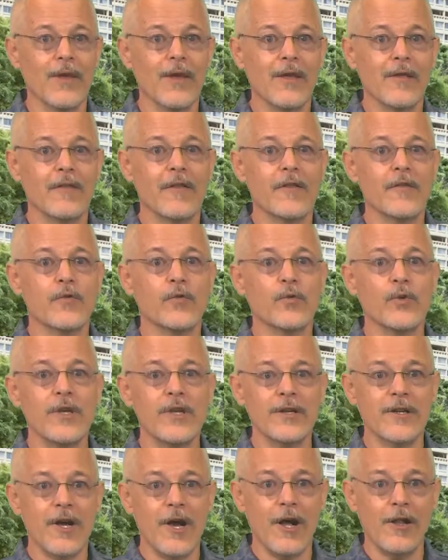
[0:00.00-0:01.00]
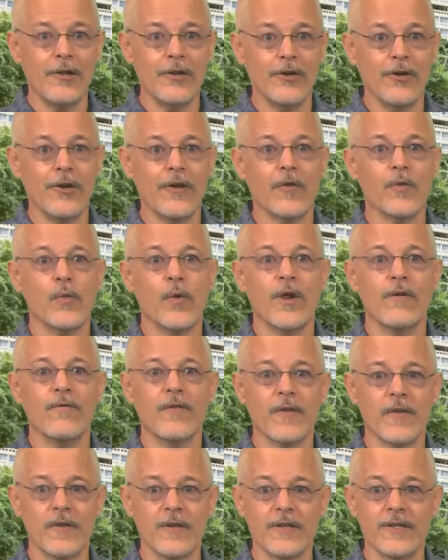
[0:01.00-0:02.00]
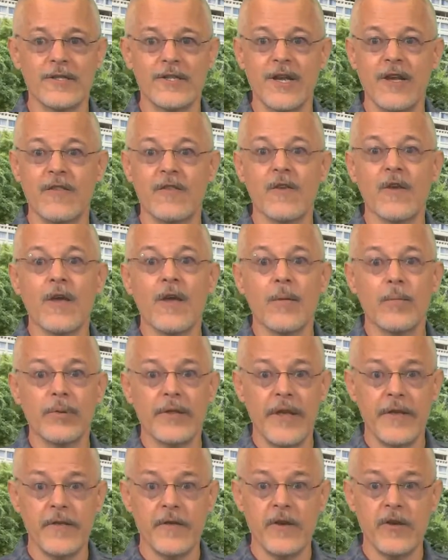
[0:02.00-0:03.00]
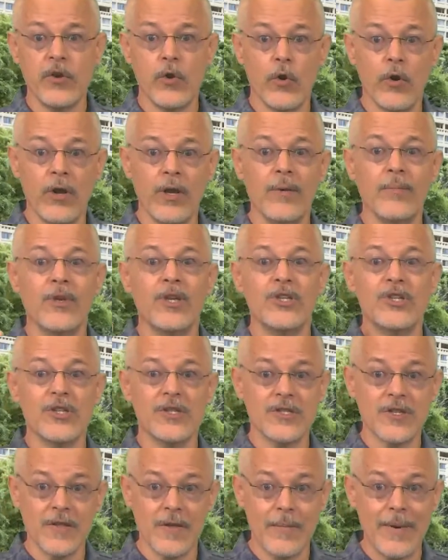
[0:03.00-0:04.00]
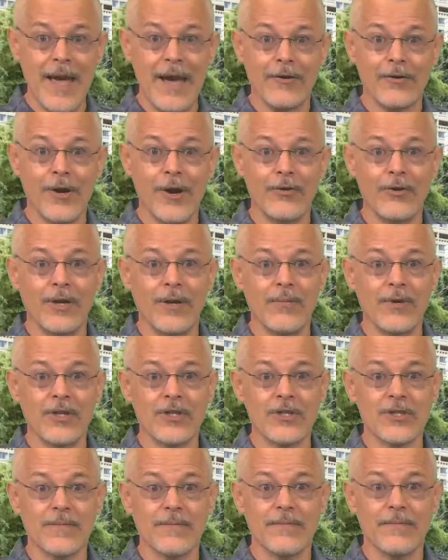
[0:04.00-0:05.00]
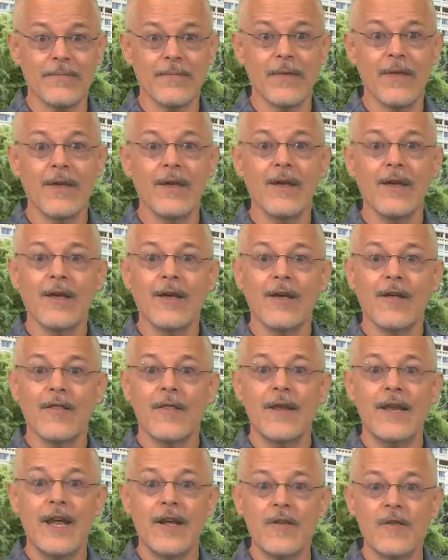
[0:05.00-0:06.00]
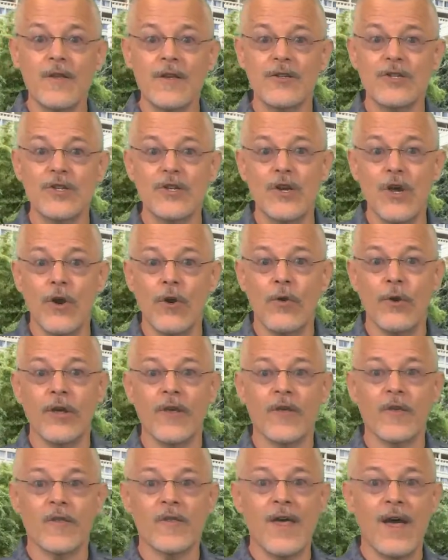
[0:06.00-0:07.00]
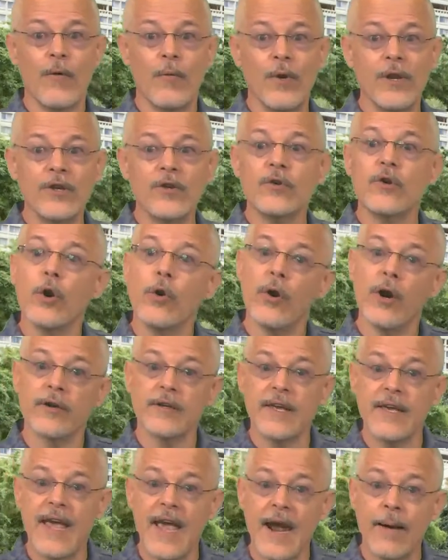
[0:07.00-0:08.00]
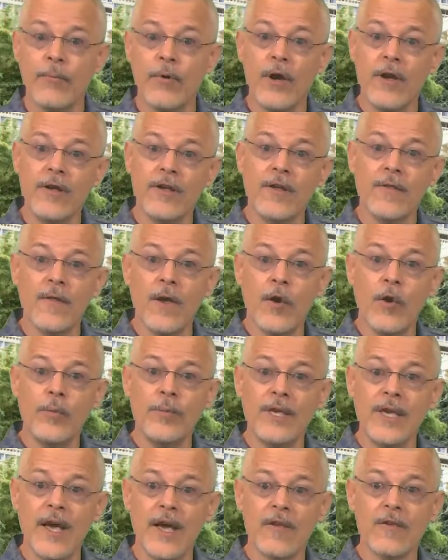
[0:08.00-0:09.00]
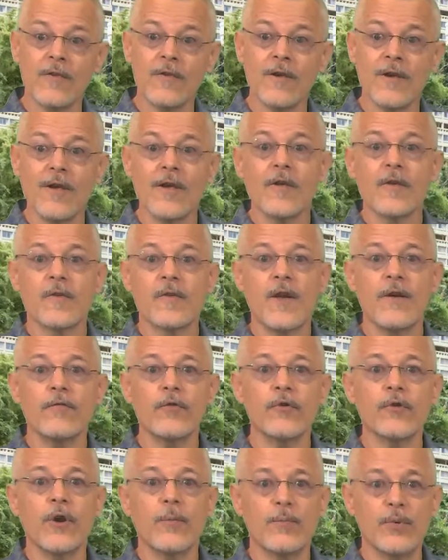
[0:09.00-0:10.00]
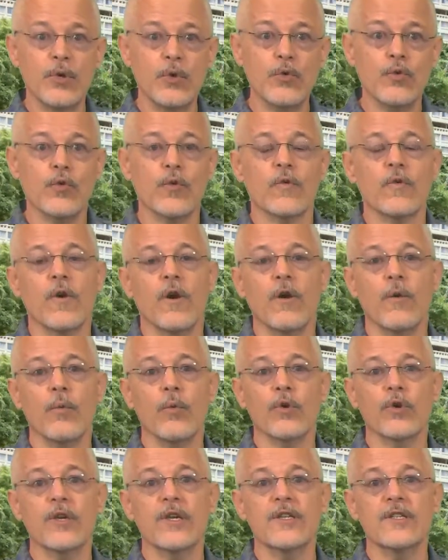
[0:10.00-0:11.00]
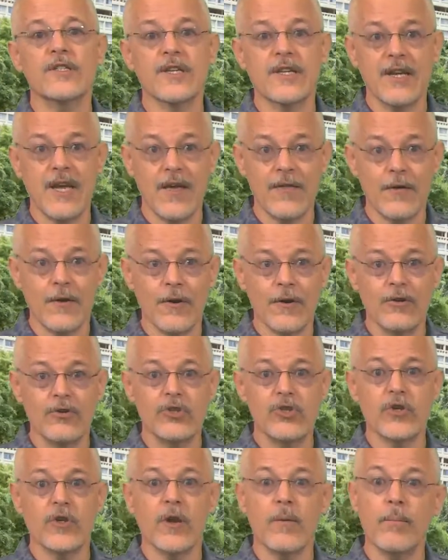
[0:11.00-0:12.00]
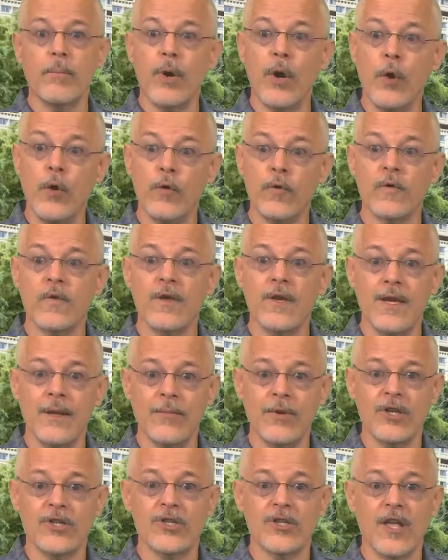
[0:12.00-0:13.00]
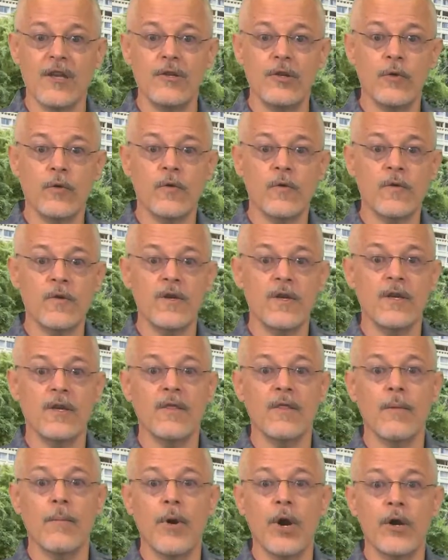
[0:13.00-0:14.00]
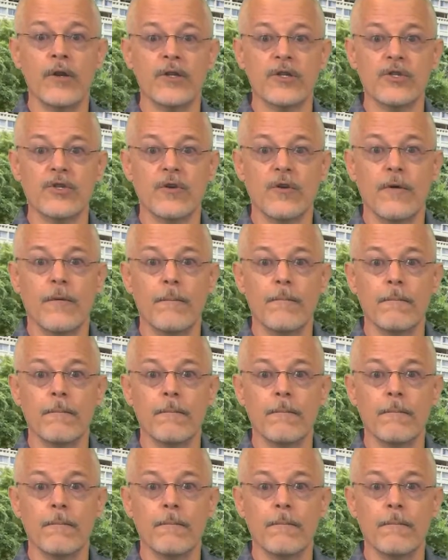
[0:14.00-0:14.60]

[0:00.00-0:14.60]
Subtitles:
This green color is what facilitates placing your image into the background image. The next thing to know is that when you go on camera in the OBS, several computers are working together to compose the image that you see in the monitor.